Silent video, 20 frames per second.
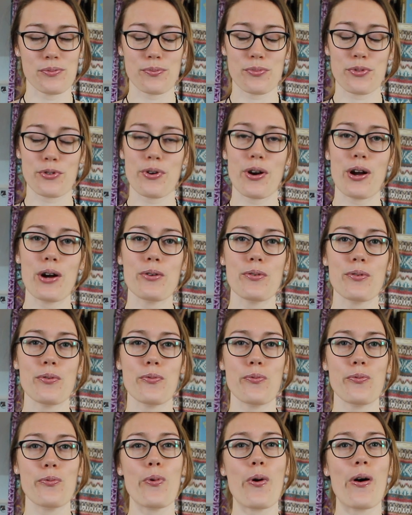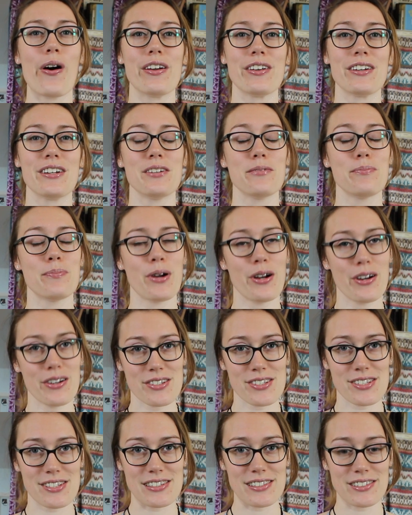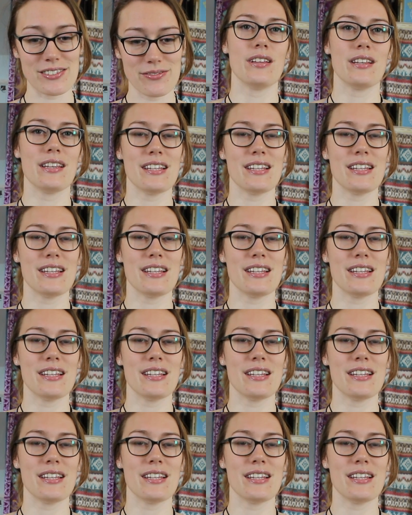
Pro 1. Personal.